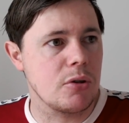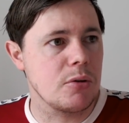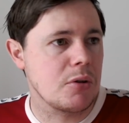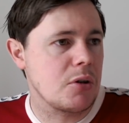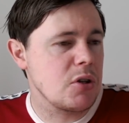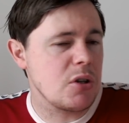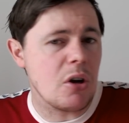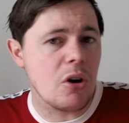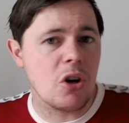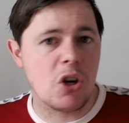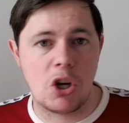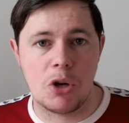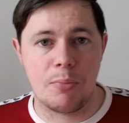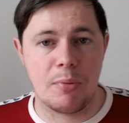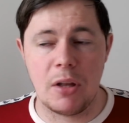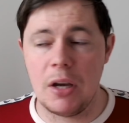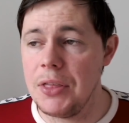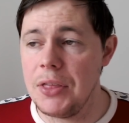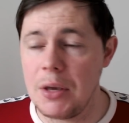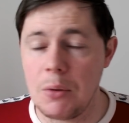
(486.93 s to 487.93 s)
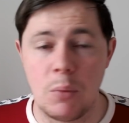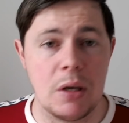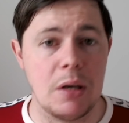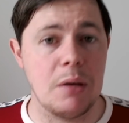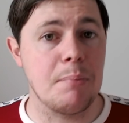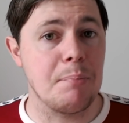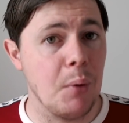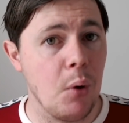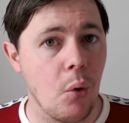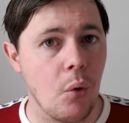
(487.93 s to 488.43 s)
because arguably I think we
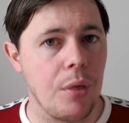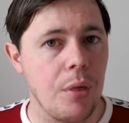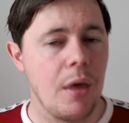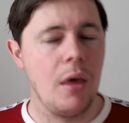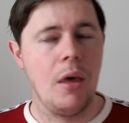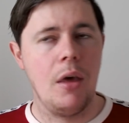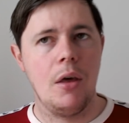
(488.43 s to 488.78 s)
need both.